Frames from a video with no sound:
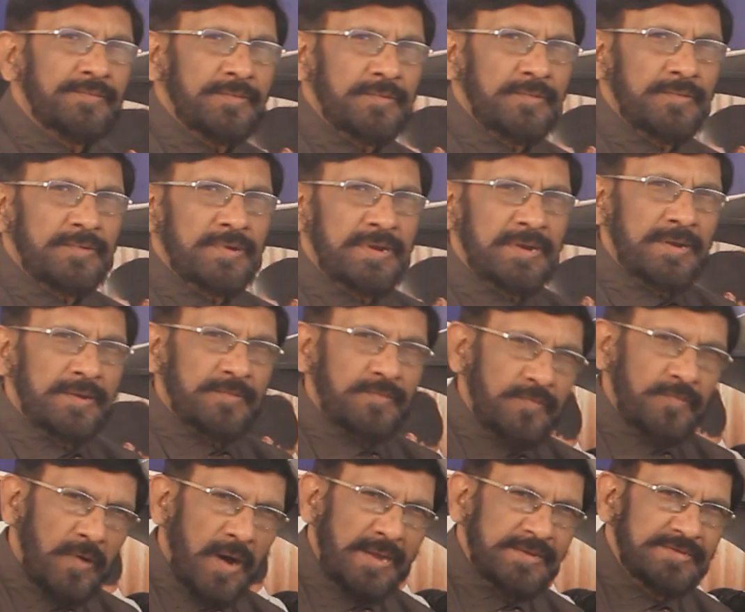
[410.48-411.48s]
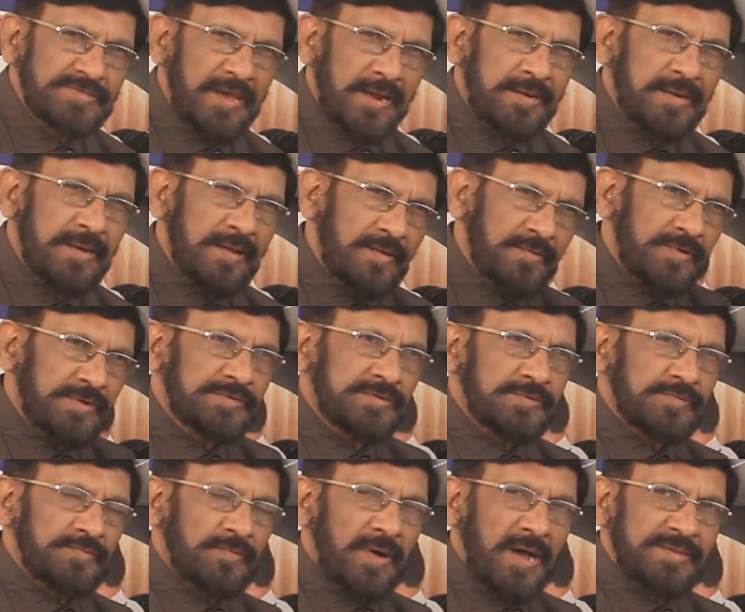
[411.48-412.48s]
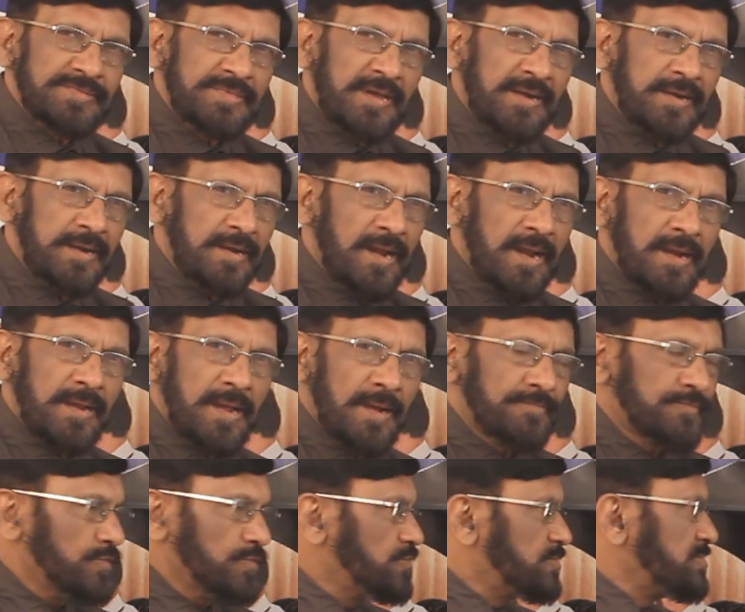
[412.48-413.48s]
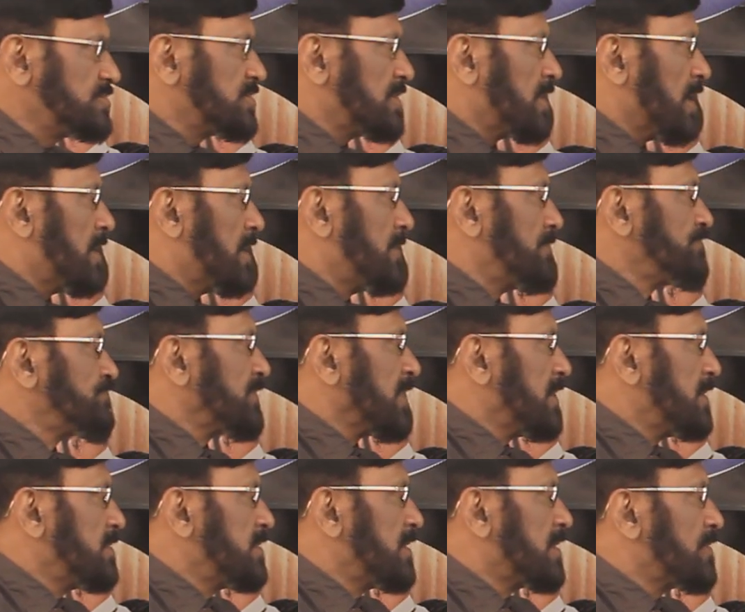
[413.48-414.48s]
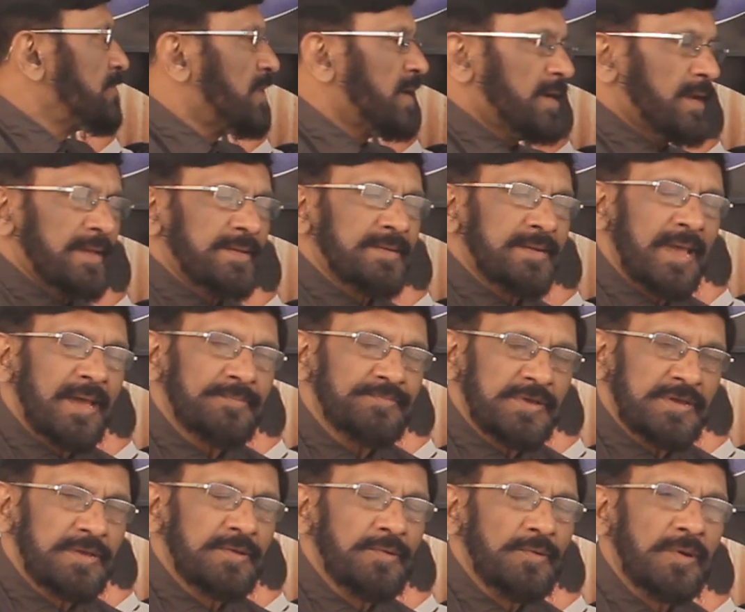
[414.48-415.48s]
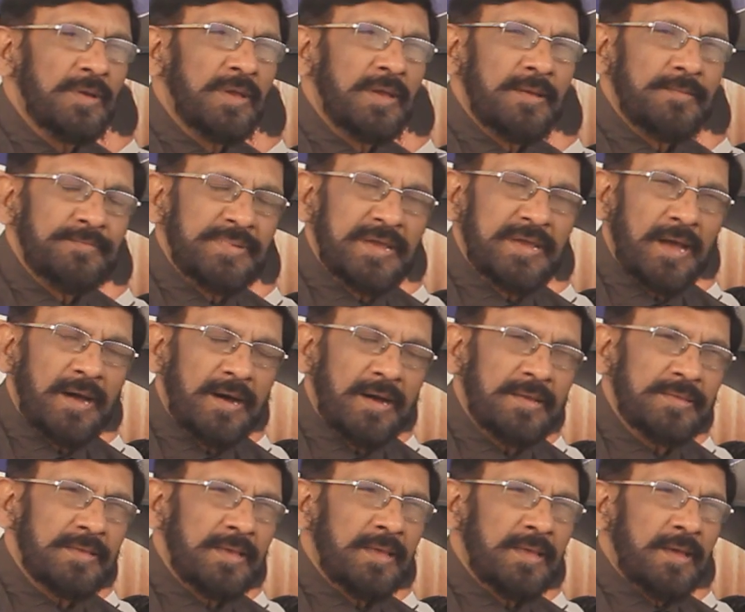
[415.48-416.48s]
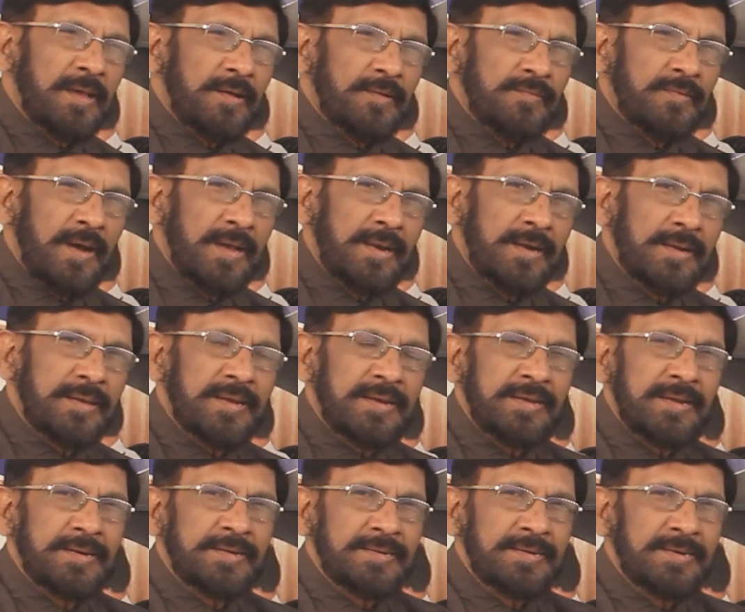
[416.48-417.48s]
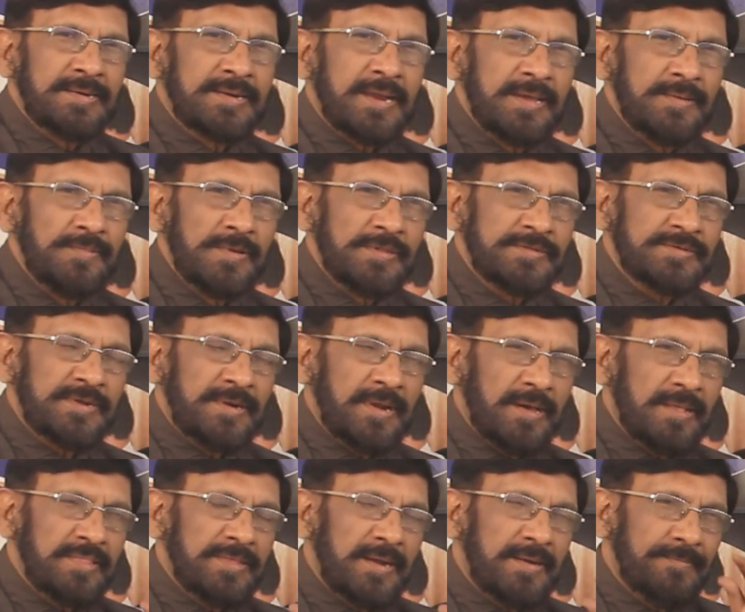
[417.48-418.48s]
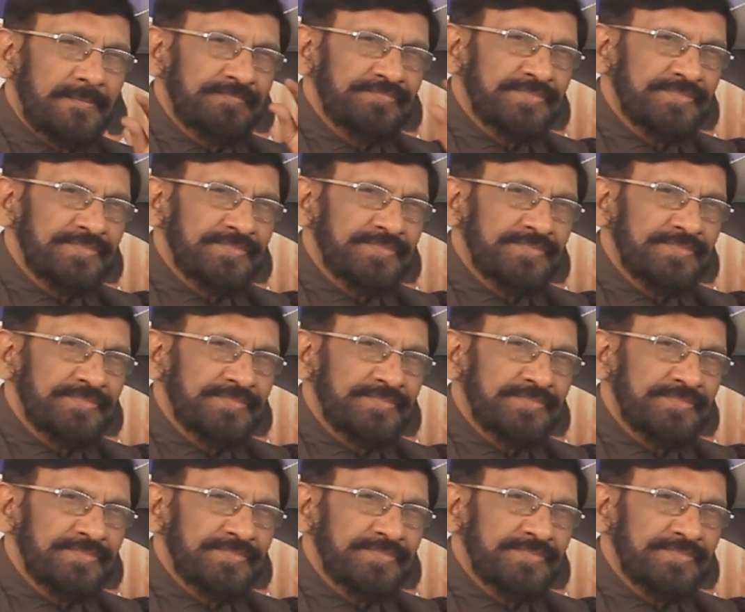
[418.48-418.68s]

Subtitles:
you didn't watch that, first to watch that and come to this and all. Here one line gap we give because while creating tables and all that,